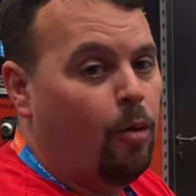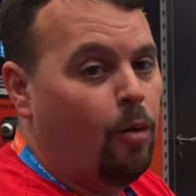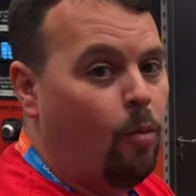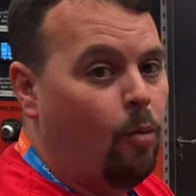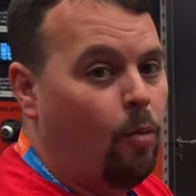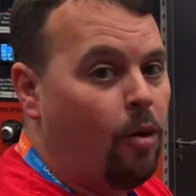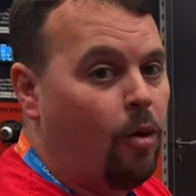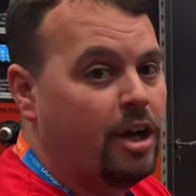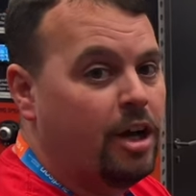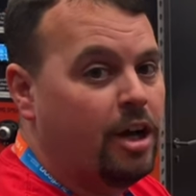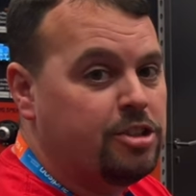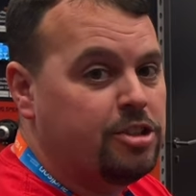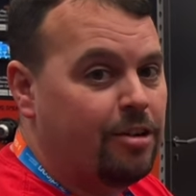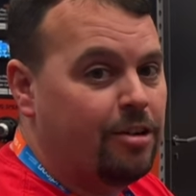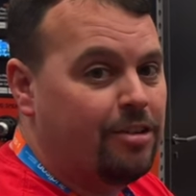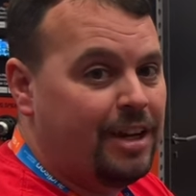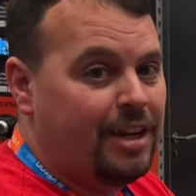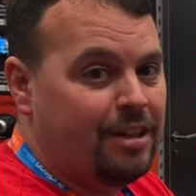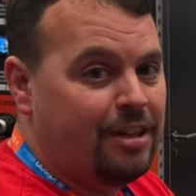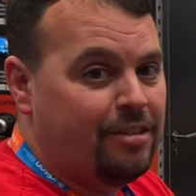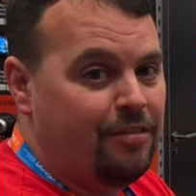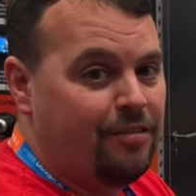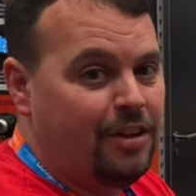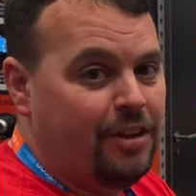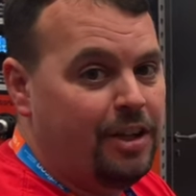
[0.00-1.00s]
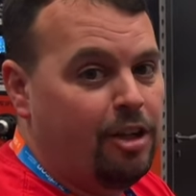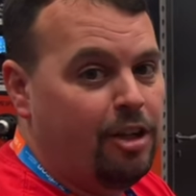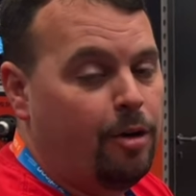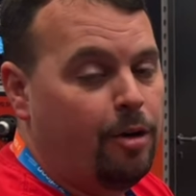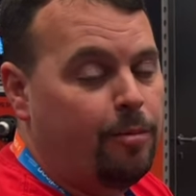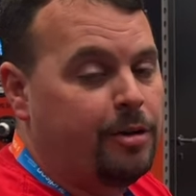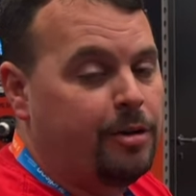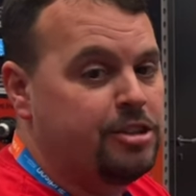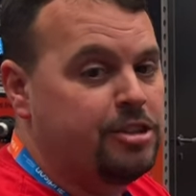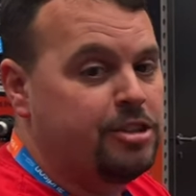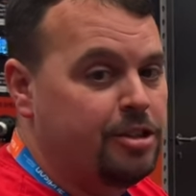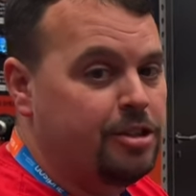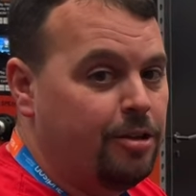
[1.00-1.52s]
Watch our next video. I'm
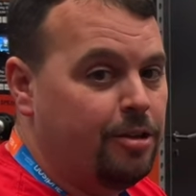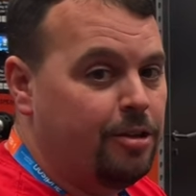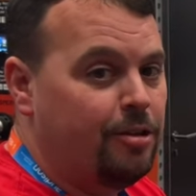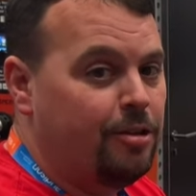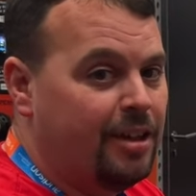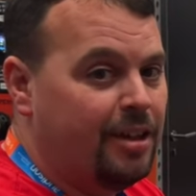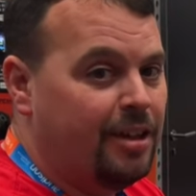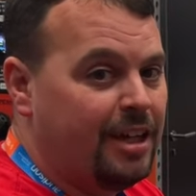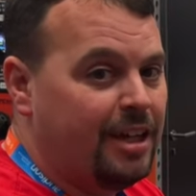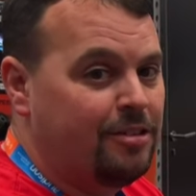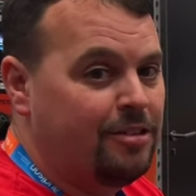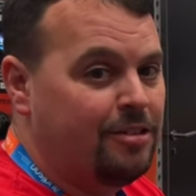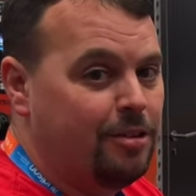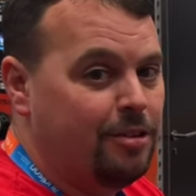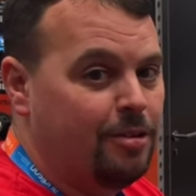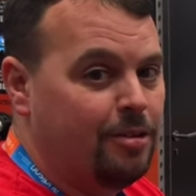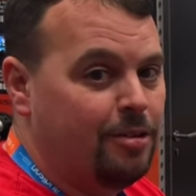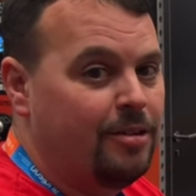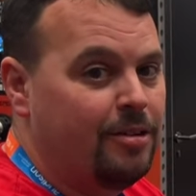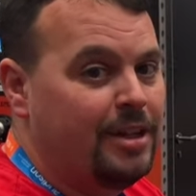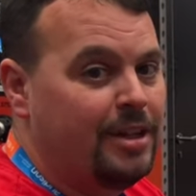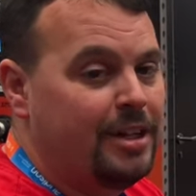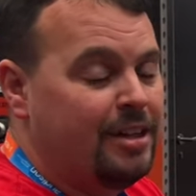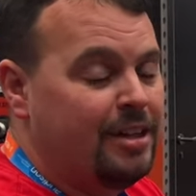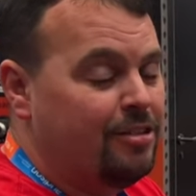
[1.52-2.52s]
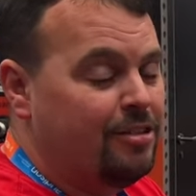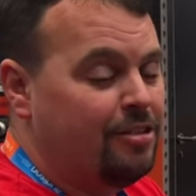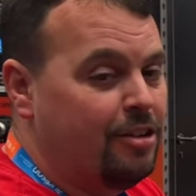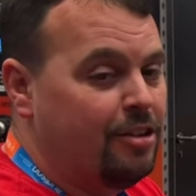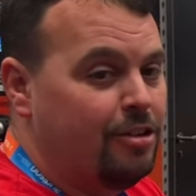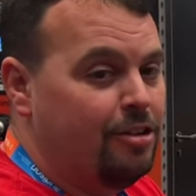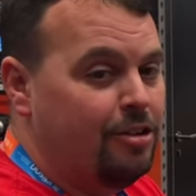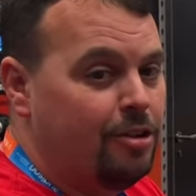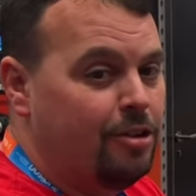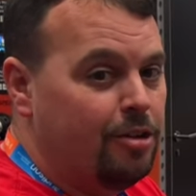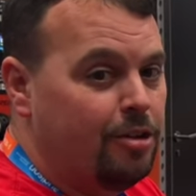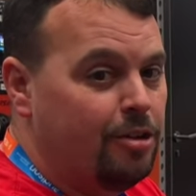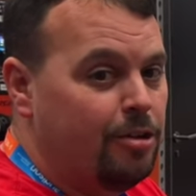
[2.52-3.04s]
going to show you that too. It's a
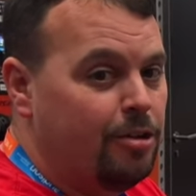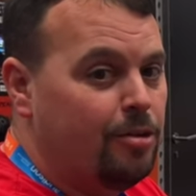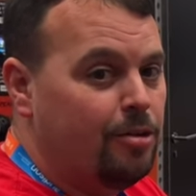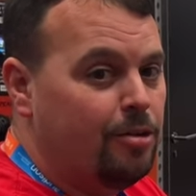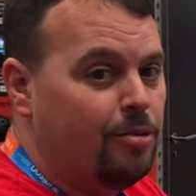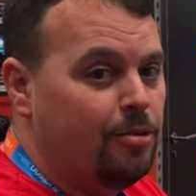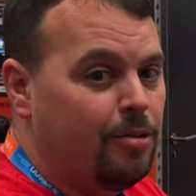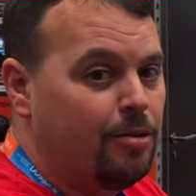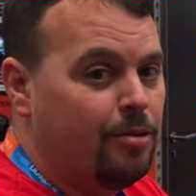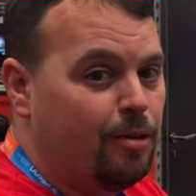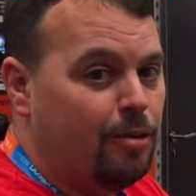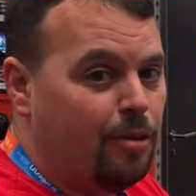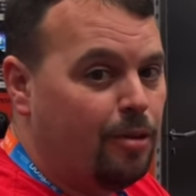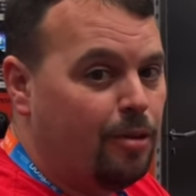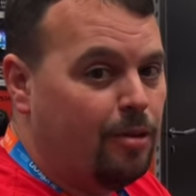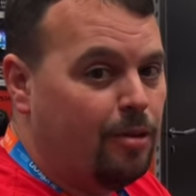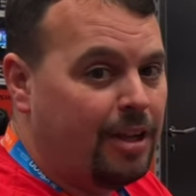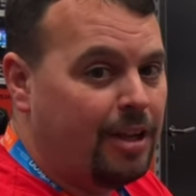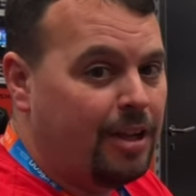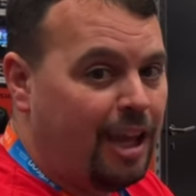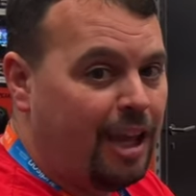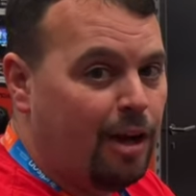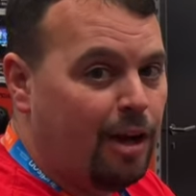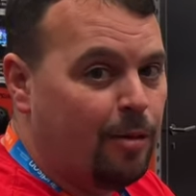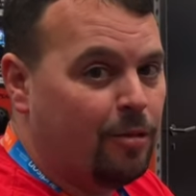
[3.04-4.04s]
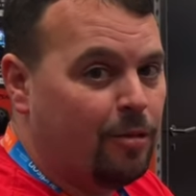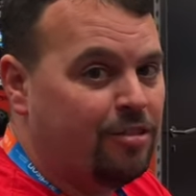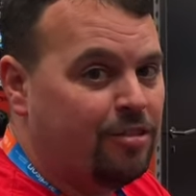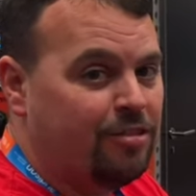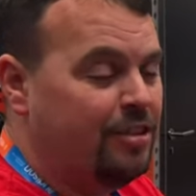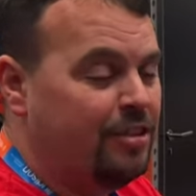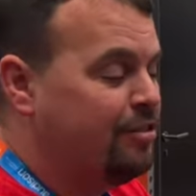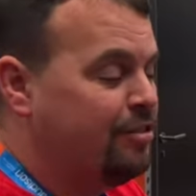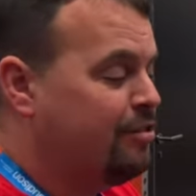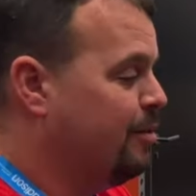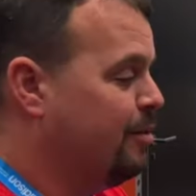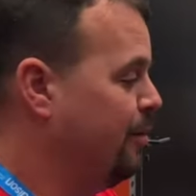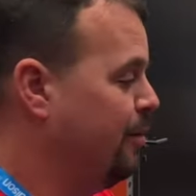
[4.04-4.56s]
new camera
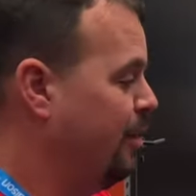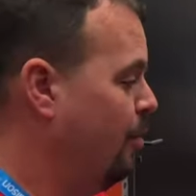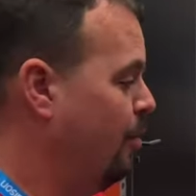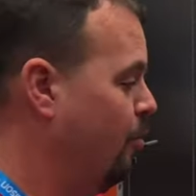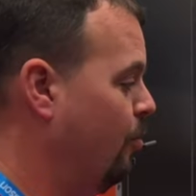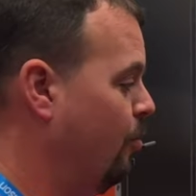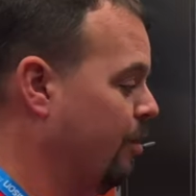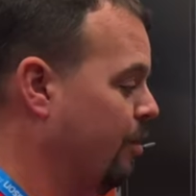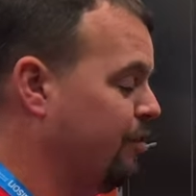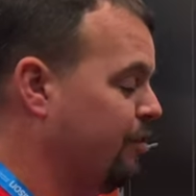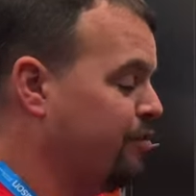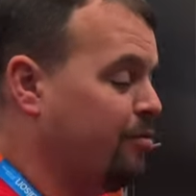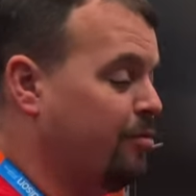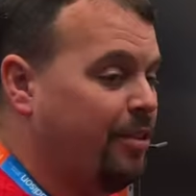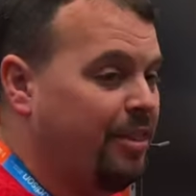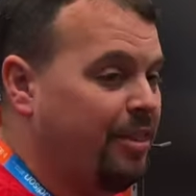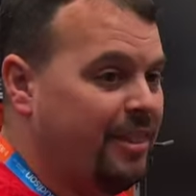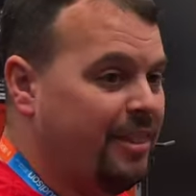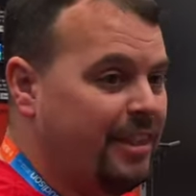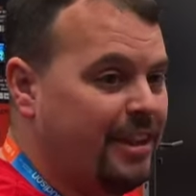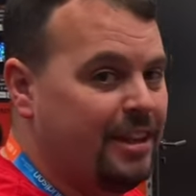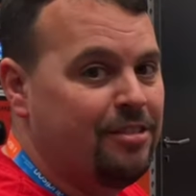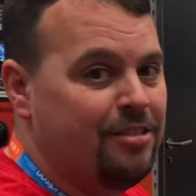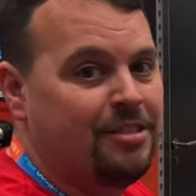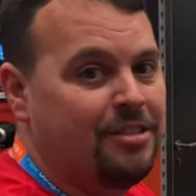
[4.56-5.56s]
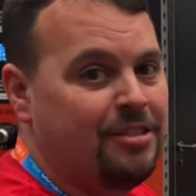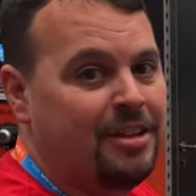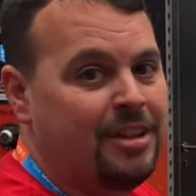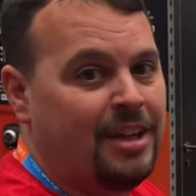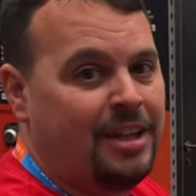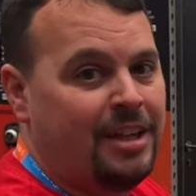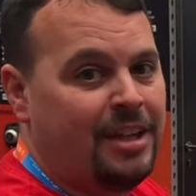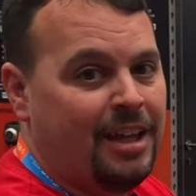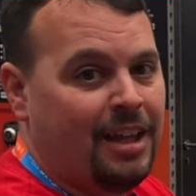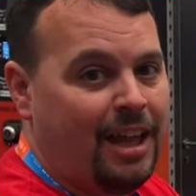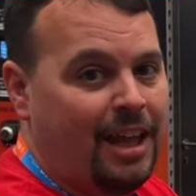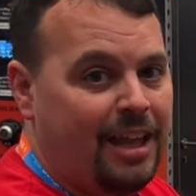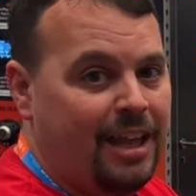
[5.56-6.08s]
system that works with this
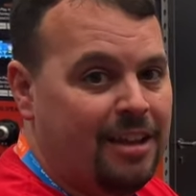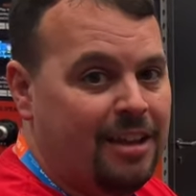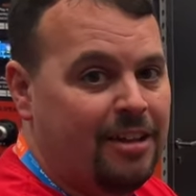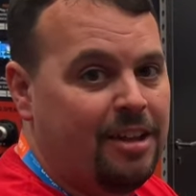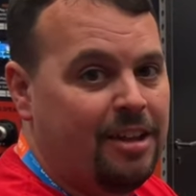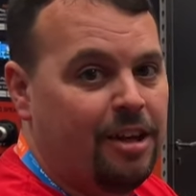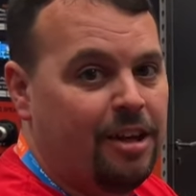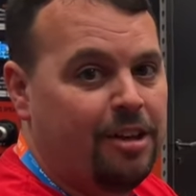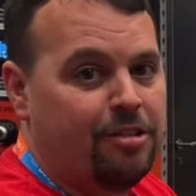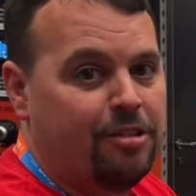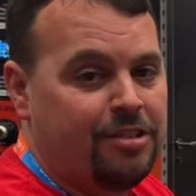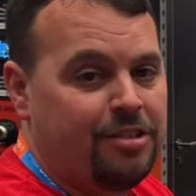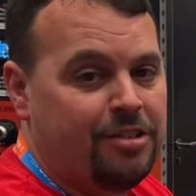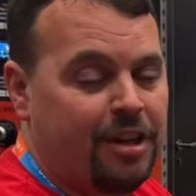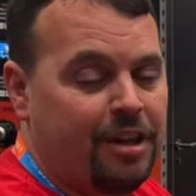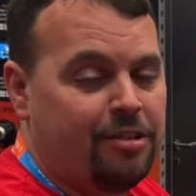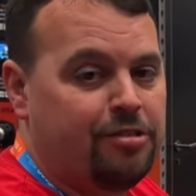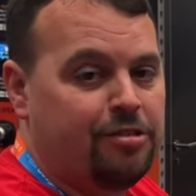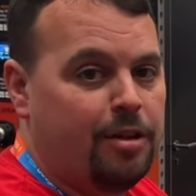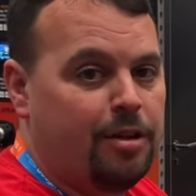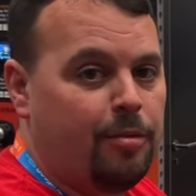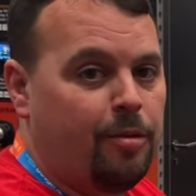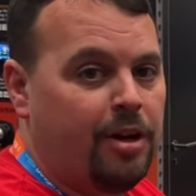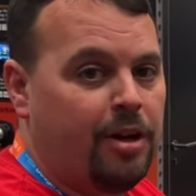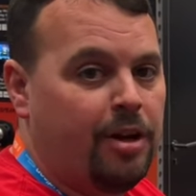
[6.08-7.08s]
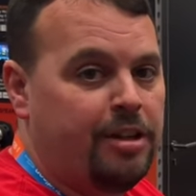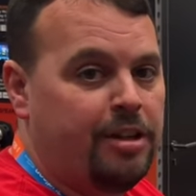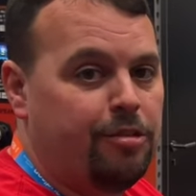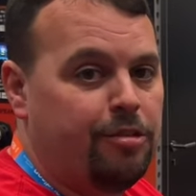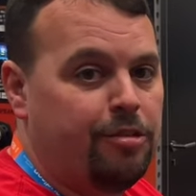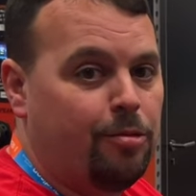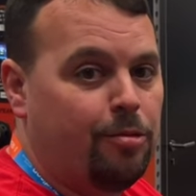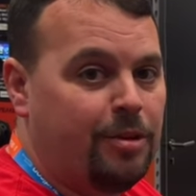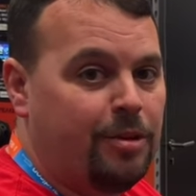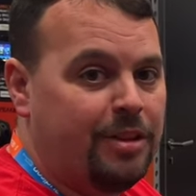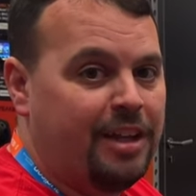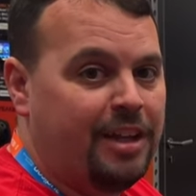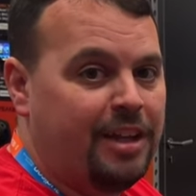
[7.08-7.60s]
and the other SoundStream
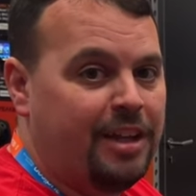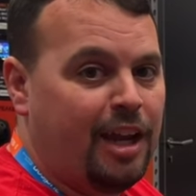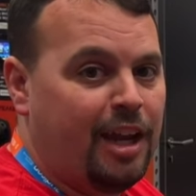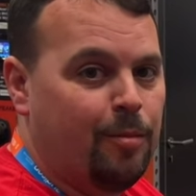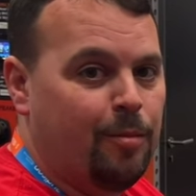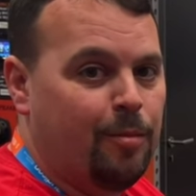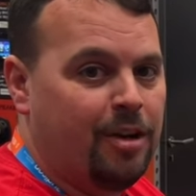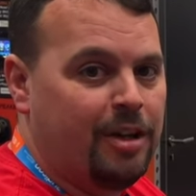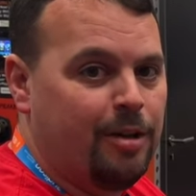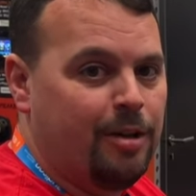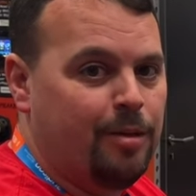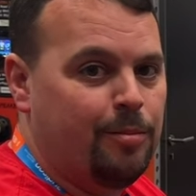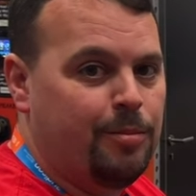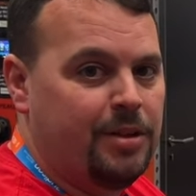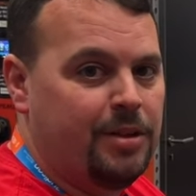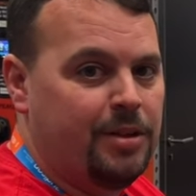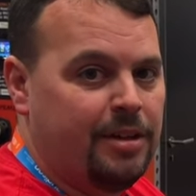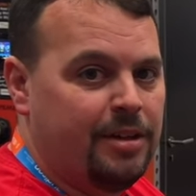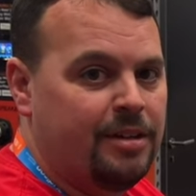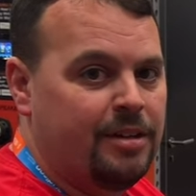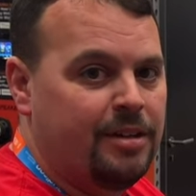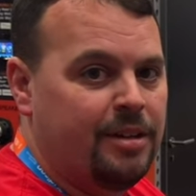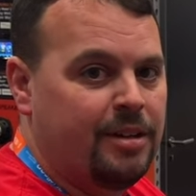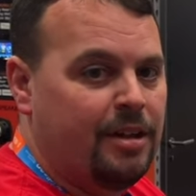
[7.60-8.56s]
radios with the camera input.